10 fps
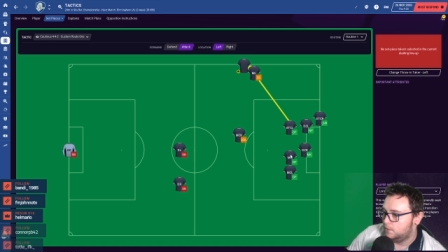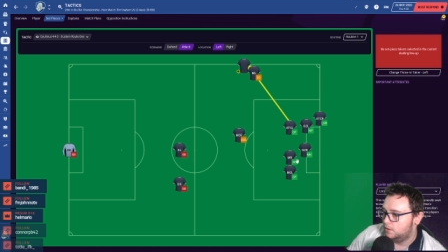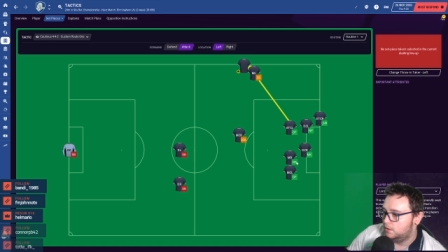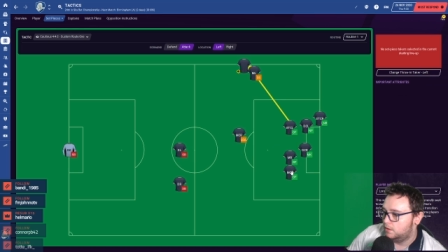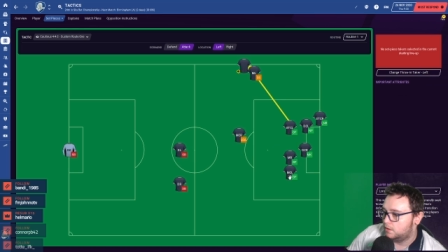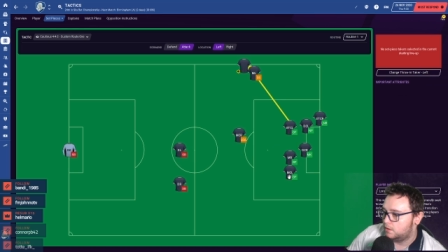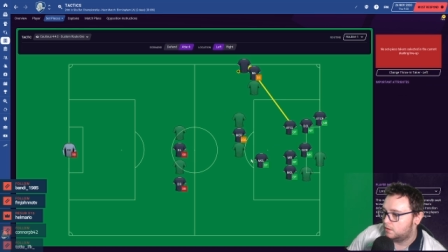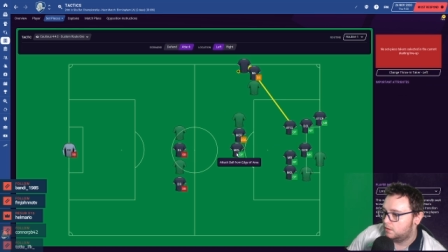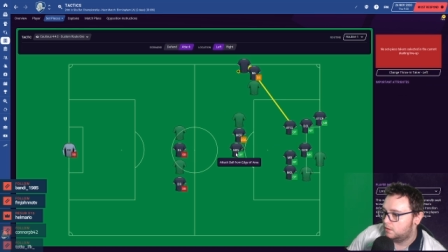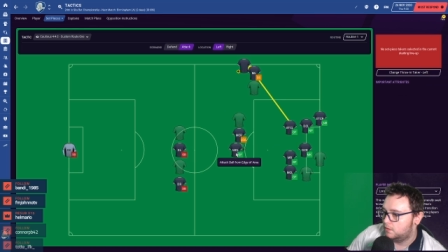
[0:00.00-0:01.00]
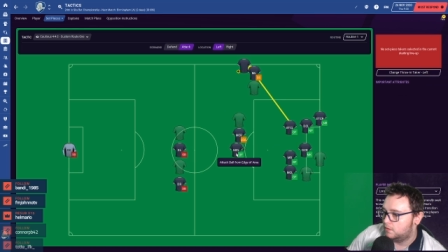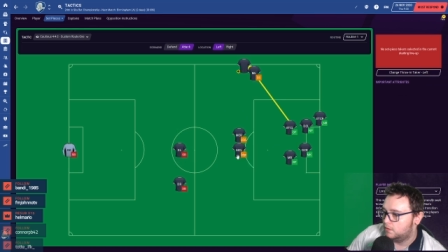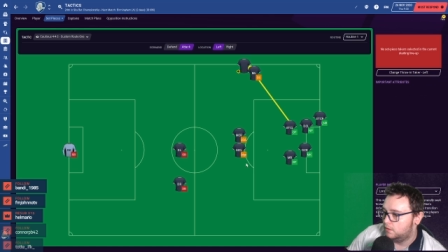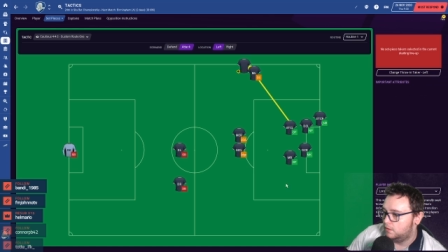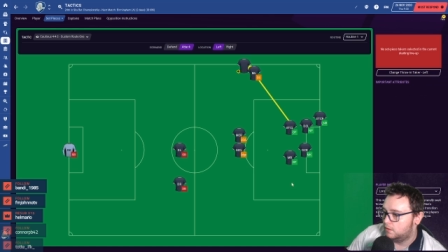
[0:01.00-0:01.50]
Look. The
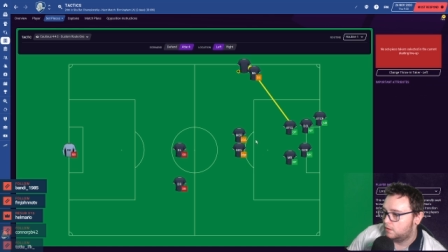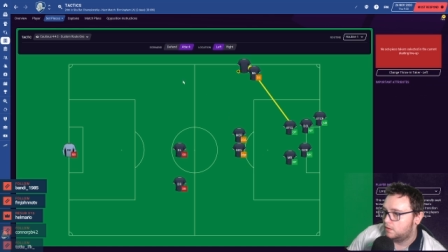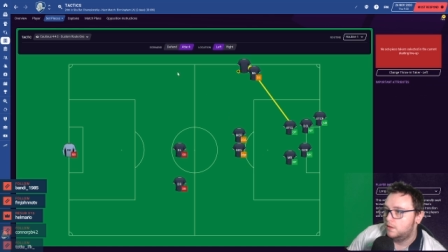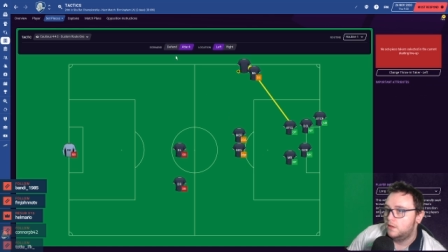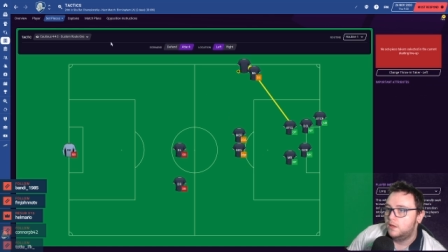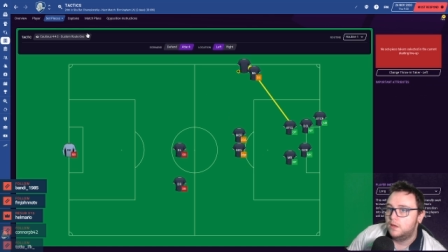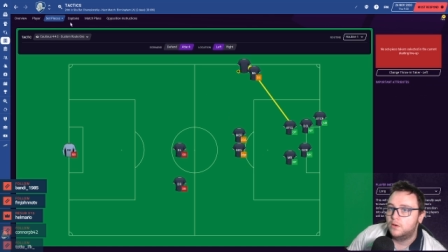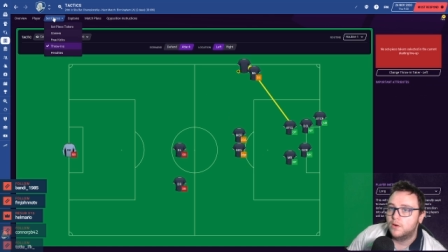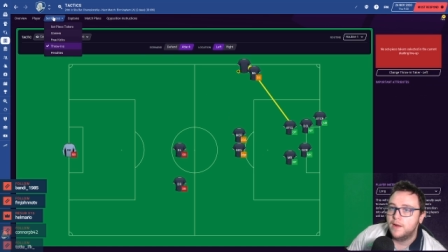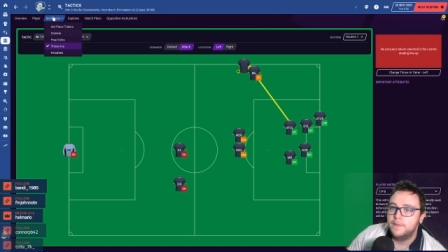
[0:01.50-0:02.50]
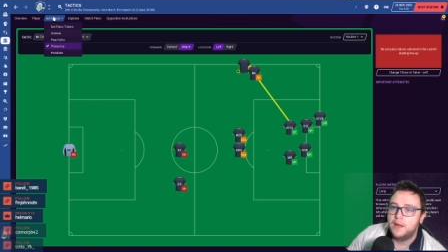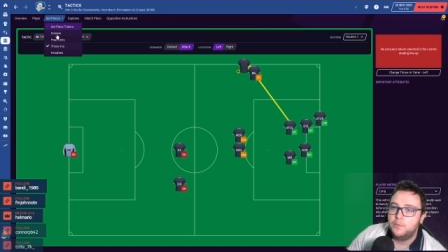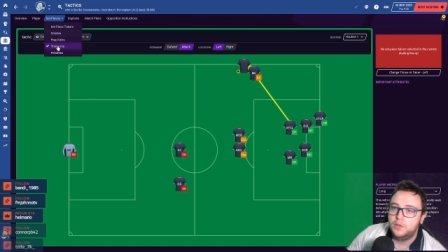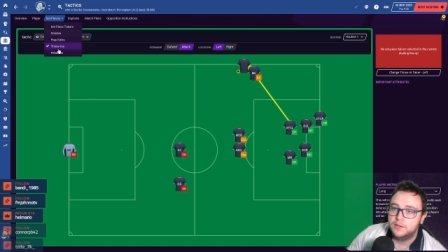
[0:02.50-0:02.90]
look. Alright, that will